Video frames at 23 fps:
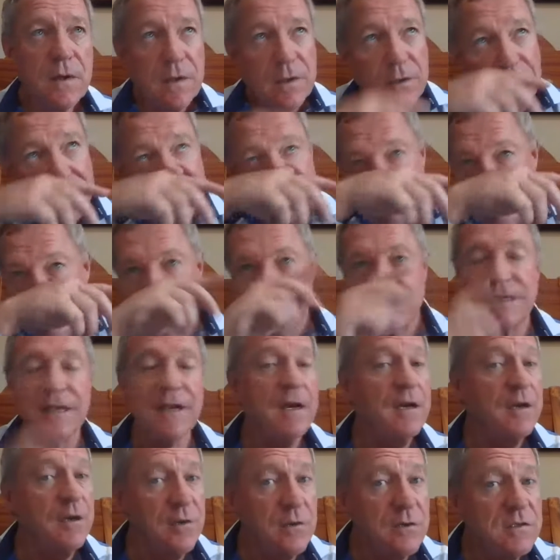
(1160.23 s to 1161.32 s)
not
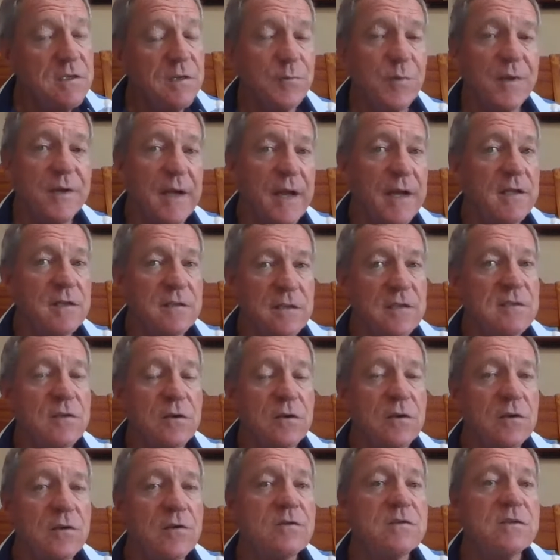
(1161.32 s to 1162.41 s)
necessarily lose it, but the ANC is
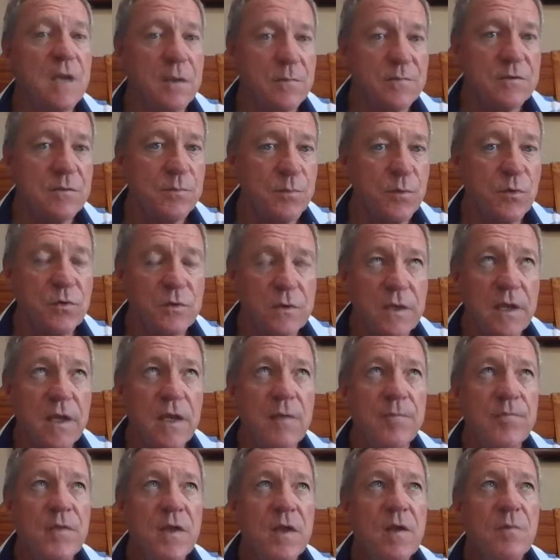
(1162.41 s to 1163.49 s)
going to lose some support
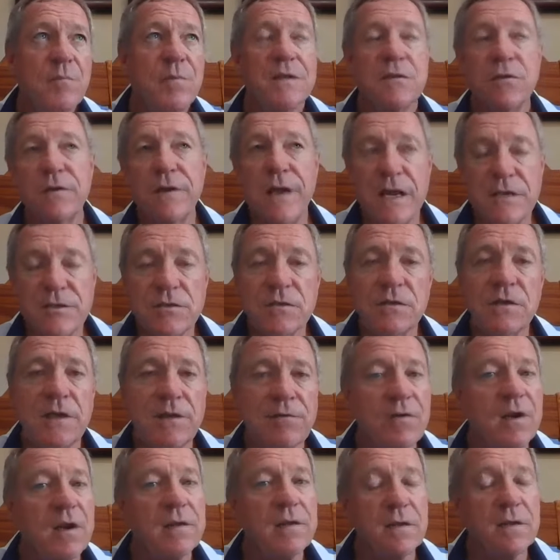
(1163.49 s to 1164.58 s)
there. But on national
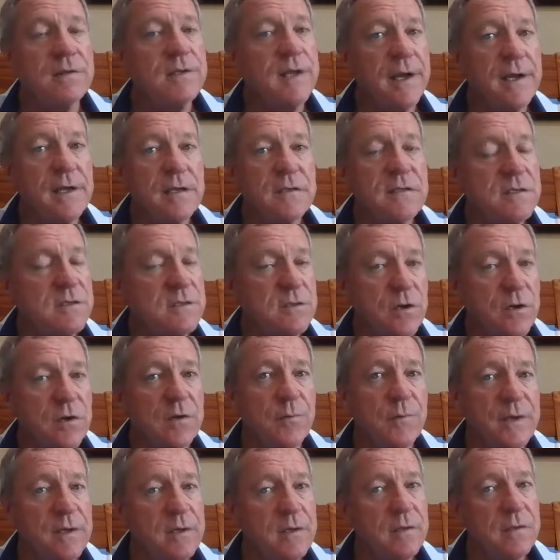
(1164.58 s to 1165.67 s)
level, I think the ANC is
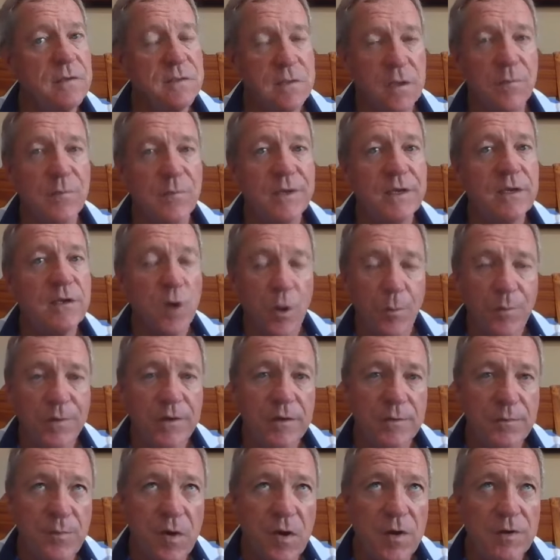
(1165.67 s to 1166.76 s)
going to still be the
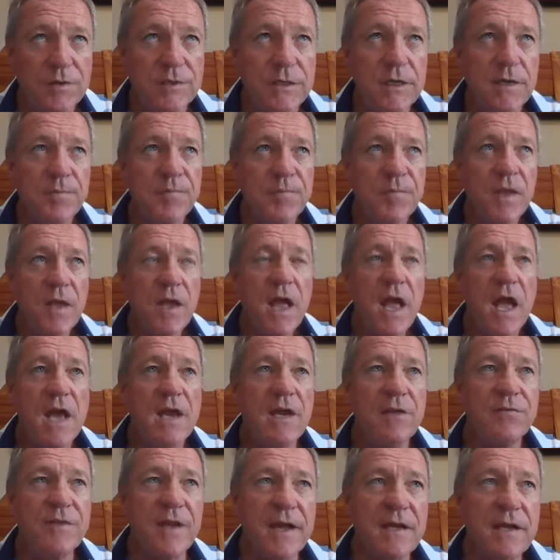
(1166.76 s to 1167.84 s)
dominant party.
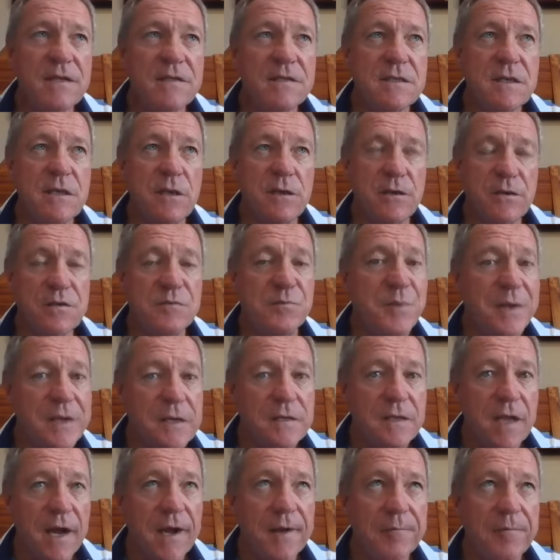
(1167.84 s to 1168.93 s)
And if the ANC lose
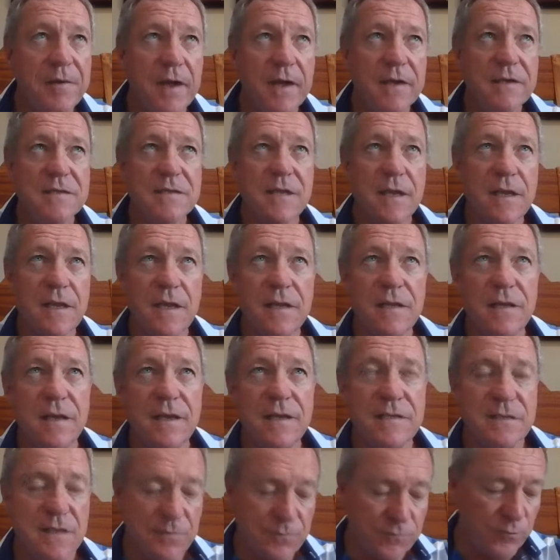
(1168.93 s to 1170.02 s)
big time, like say get
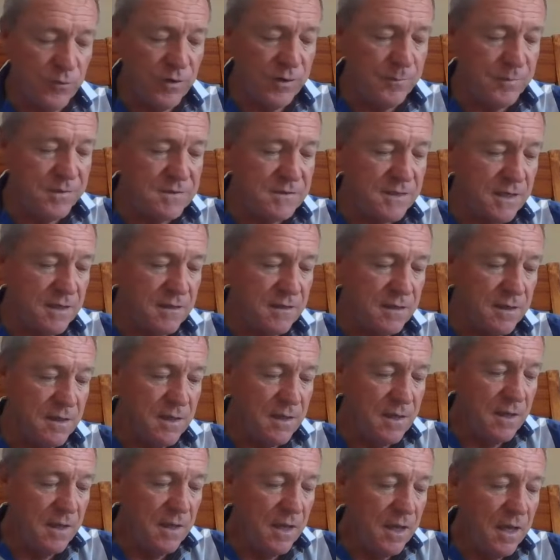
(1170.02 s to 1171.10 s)
less than 40%,
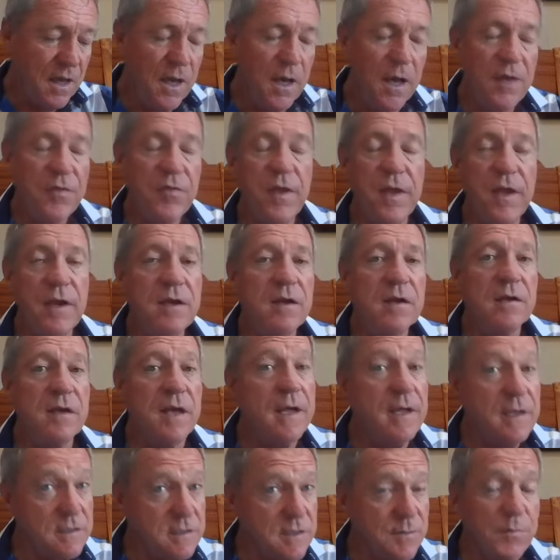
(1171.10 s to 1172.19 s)
then
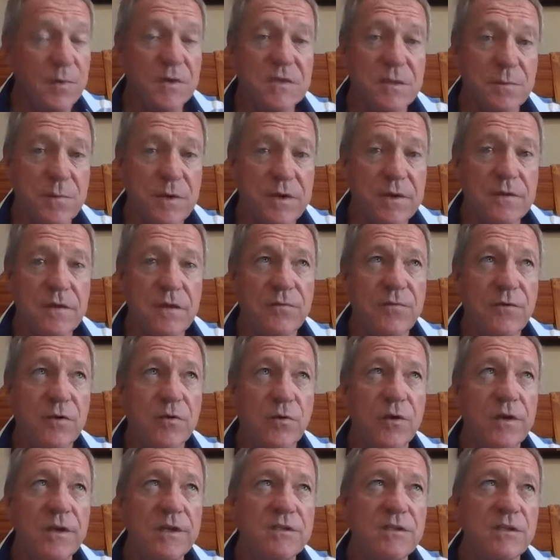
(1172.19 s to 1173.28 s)
there is a possibility of a
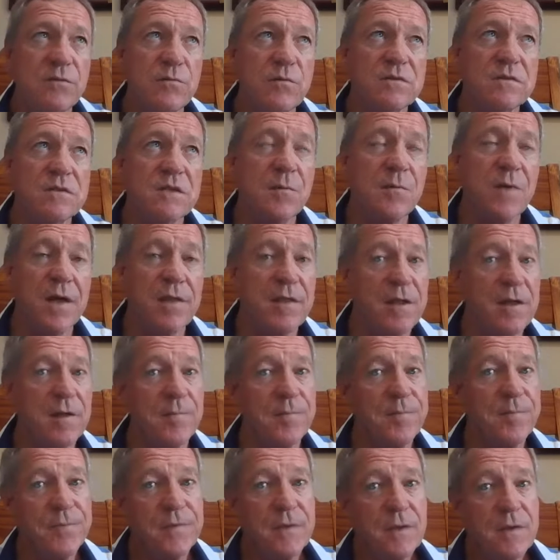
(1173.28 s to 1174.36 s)
coalition with some other